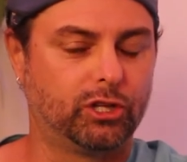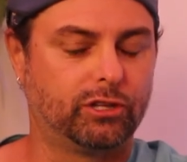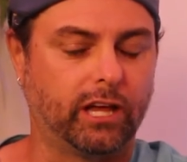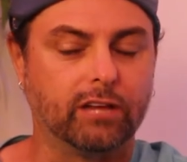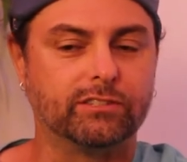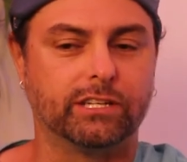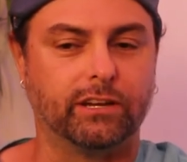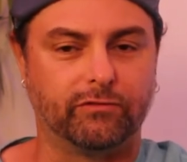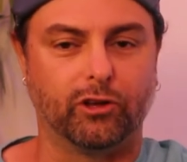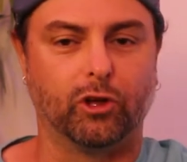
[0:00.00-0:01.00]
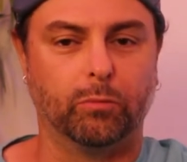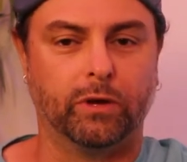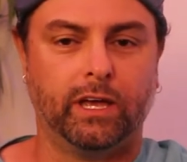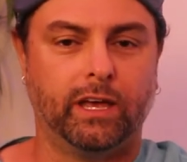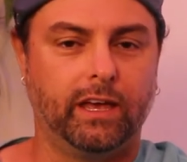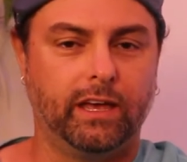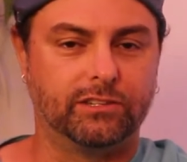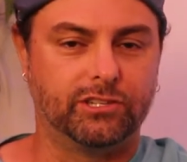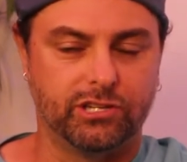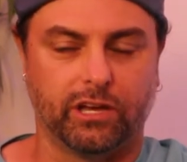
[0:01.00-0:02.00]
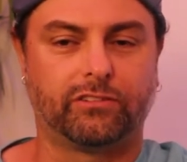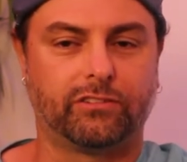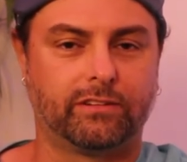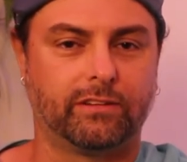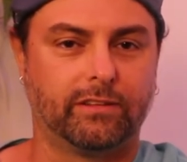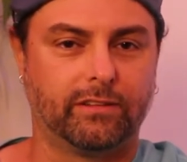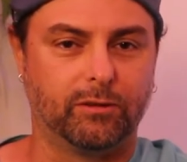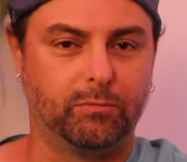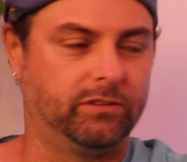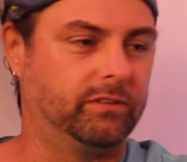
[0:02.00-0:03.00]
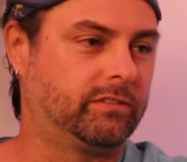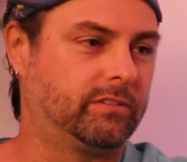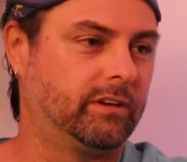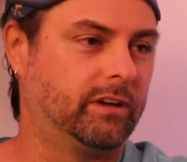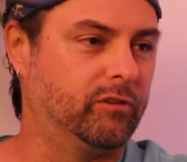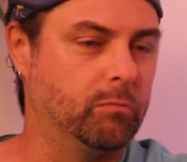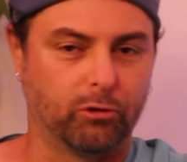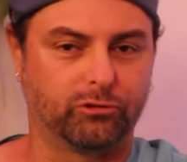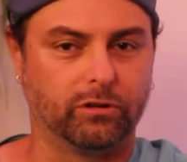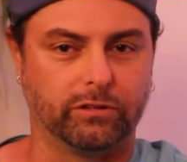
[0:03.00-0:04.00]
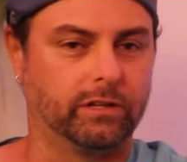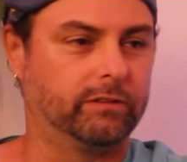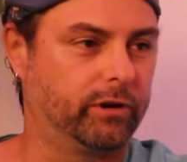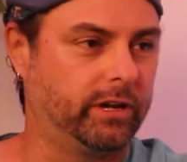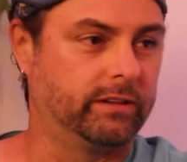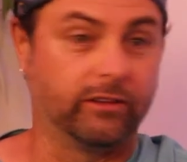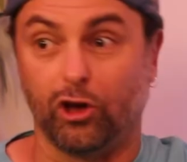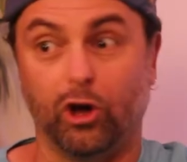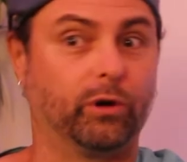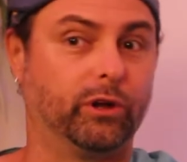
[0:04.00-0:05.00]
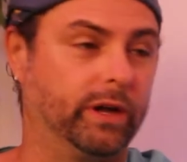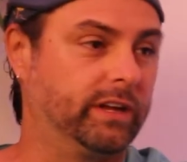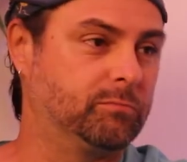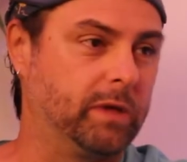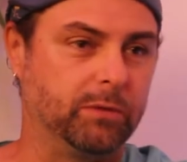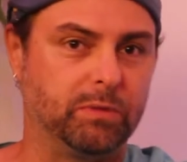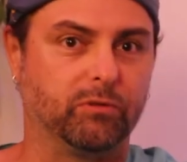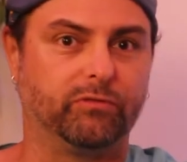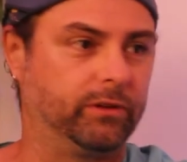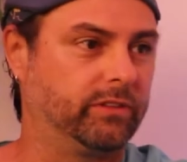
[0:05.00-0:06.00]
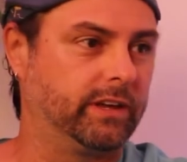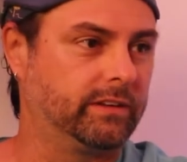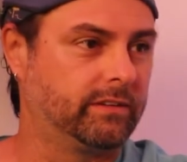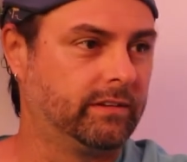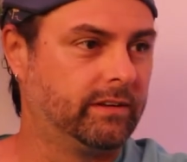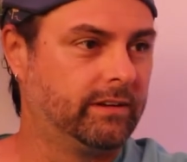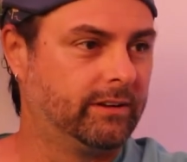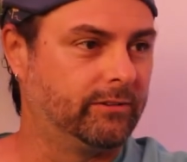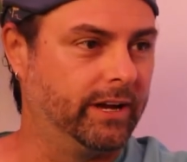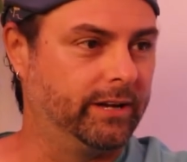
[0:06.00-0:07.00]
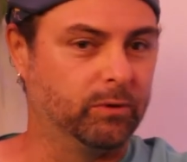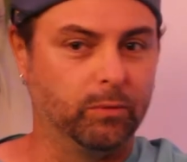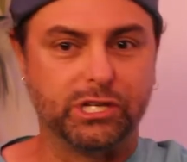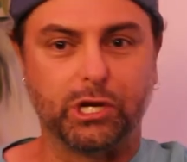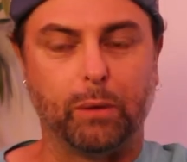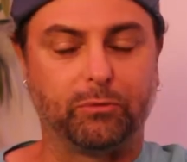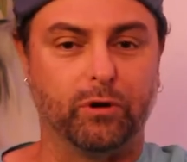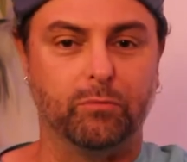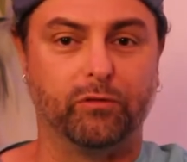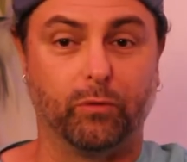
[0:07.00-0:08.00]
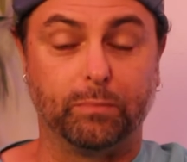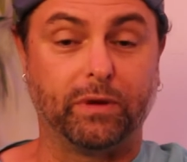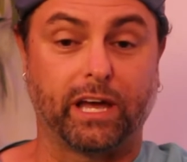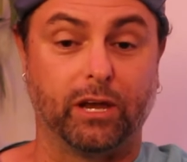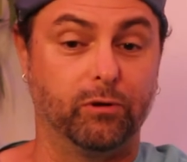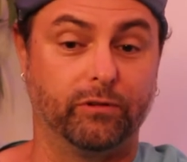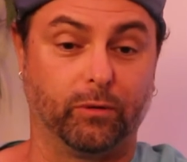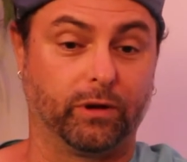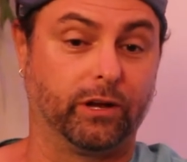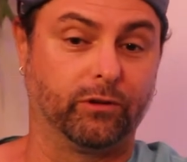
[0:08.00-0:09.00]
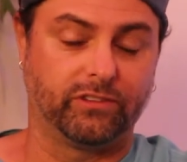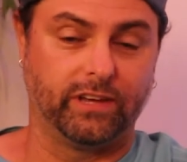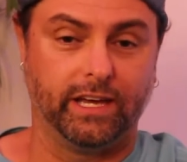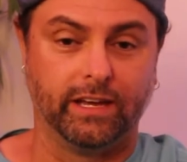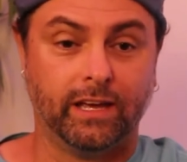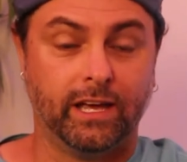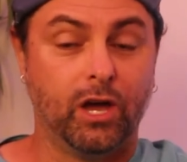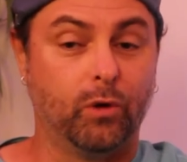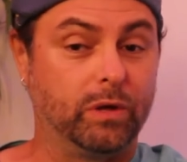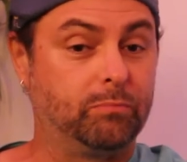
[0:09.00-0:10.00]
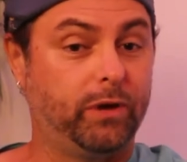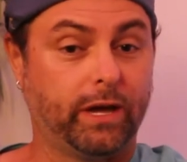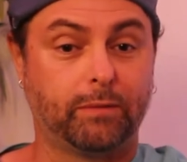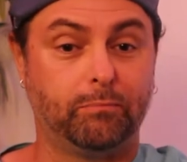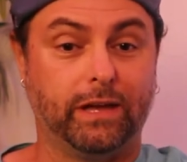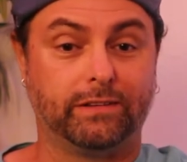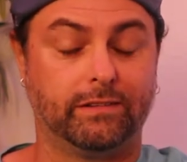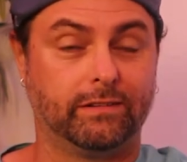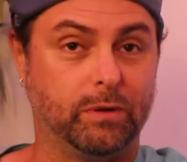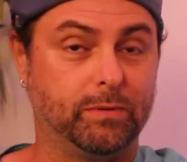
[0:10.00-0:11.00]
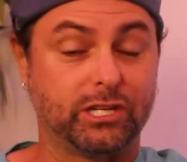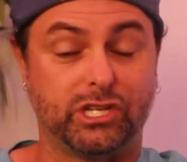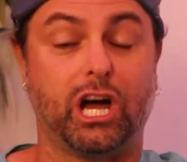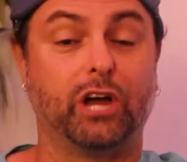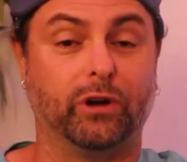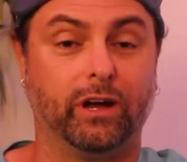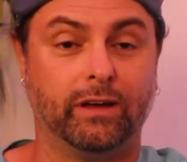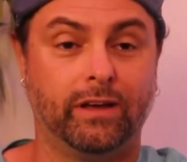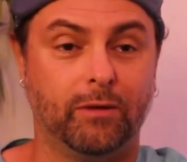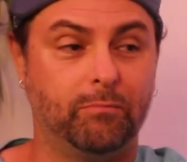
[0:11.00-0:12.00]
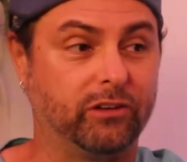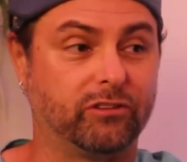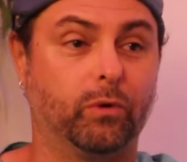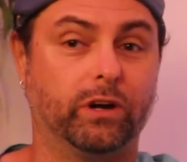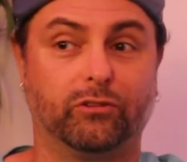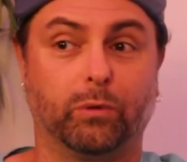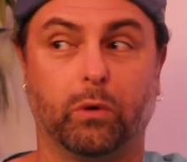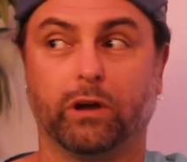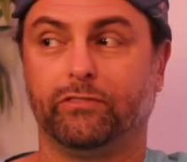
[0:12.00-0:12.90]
television and film is just the business of emotional delivery. That's all we're doing is making people feel things, mm-hmm. right? When we show up to a movie, we pick out a movie we're going to go see. We pick ba- we pick a genre based on what it is we want to